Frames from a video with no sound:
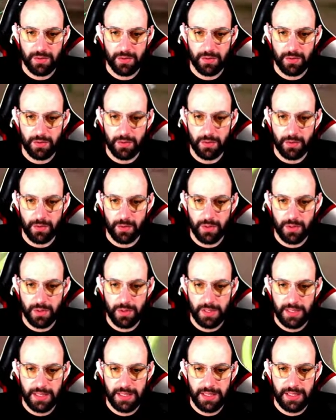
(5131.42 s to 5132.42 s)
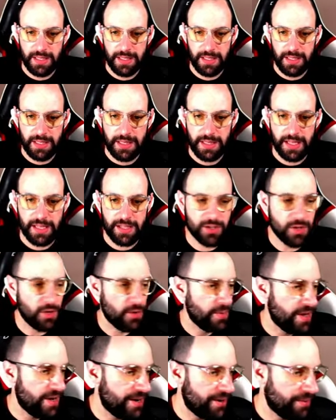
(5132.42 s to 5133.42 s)
Oh, let's
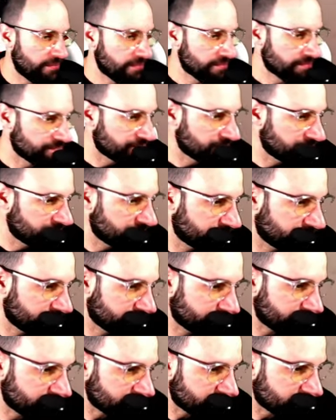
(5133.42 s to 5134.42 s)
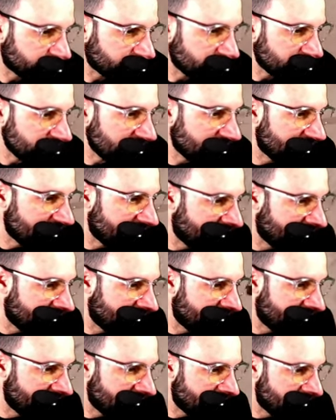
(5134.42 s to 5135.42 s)
go there.
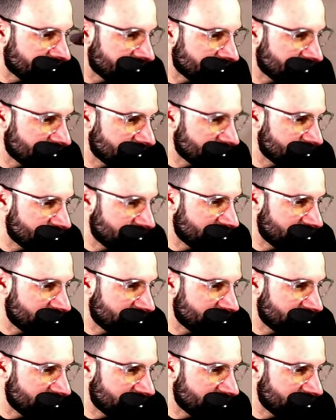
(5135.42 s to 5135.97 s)
Uh, I'm good,